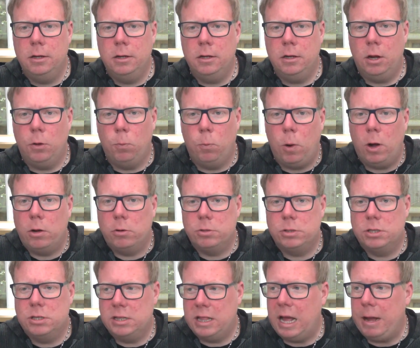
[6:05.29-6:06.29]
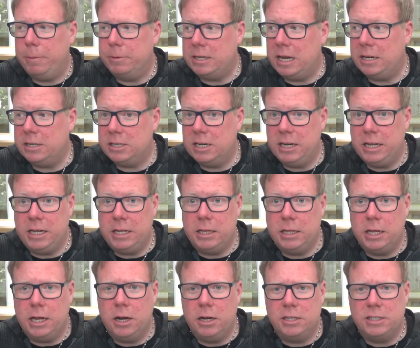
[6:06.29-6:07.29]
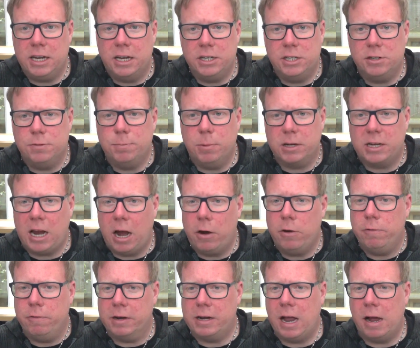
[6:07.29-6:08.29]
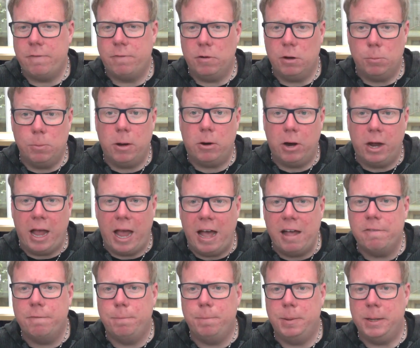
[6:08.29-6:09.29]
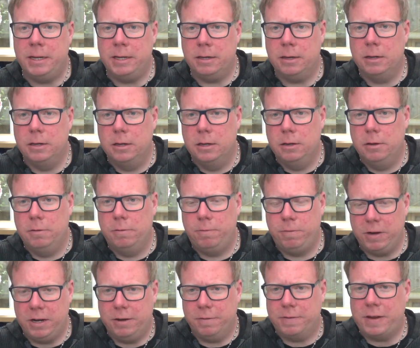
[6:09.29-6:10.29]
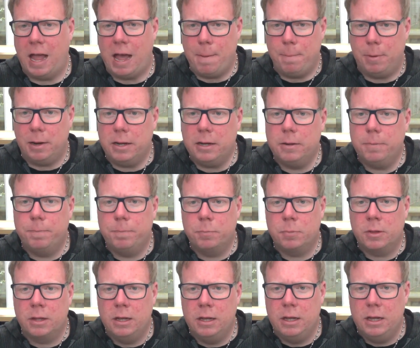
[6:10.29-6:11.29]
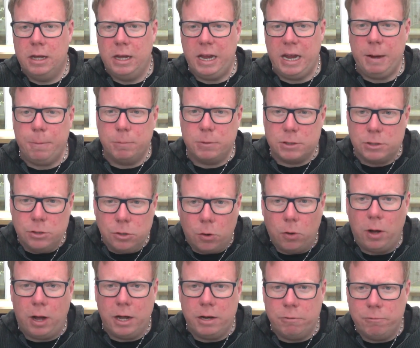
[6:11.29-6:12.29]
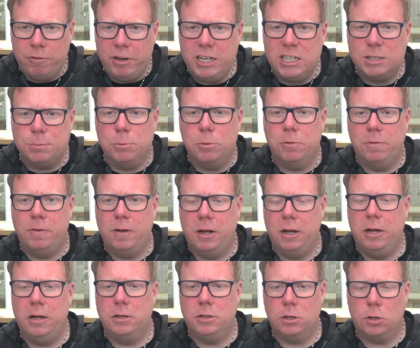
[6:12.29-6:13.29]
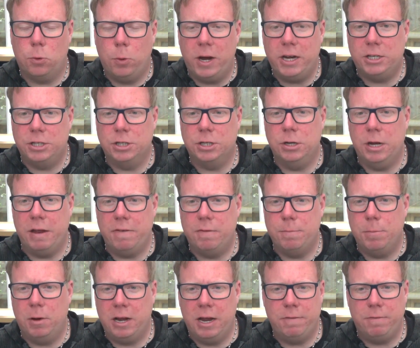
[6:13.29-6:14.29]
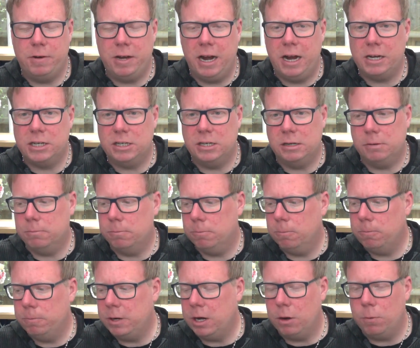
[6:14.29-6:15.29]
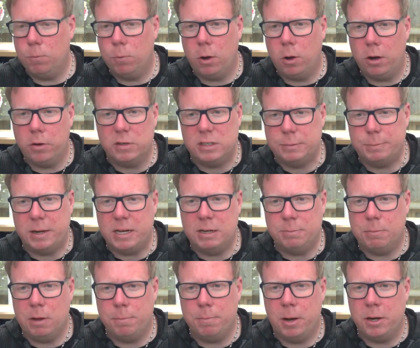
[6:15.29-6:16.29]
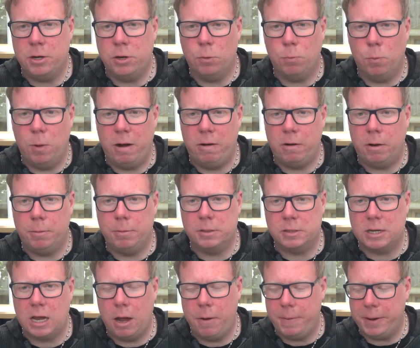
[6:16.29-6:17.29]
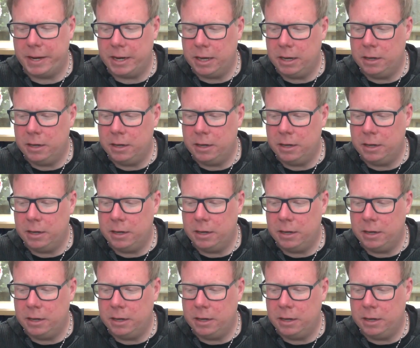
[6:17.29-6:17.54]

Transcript: You know, whilst that was actually in the early stages of my current recovery, where I have been free of gambling, it was not unreasonable for her to question my every action, you know, what I was spending my money on, where I was going.